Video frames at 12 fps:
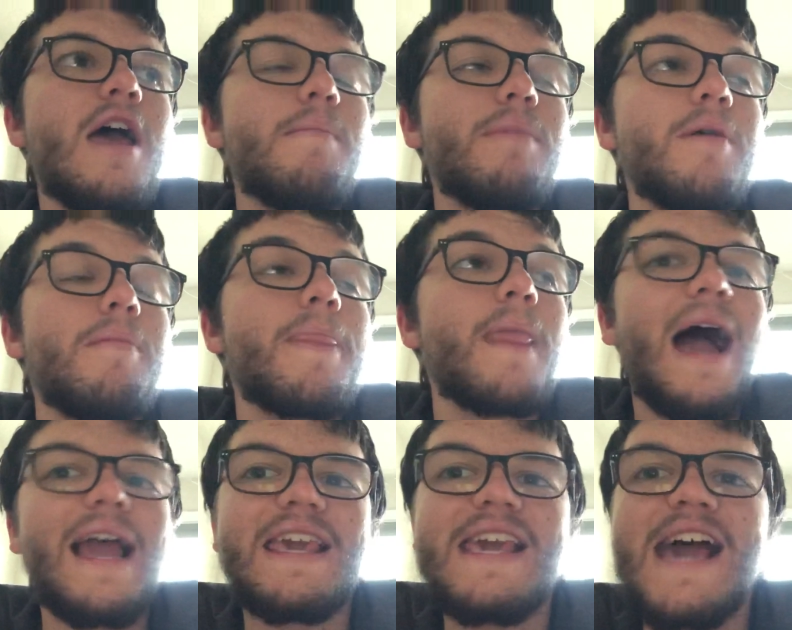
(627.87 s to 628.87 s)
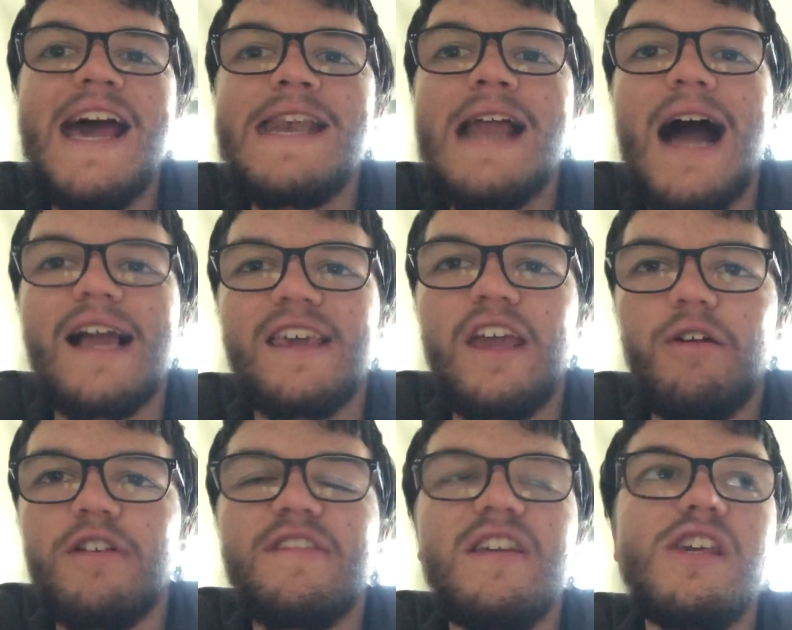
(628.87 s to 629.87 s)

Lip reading: but I cannot guarantee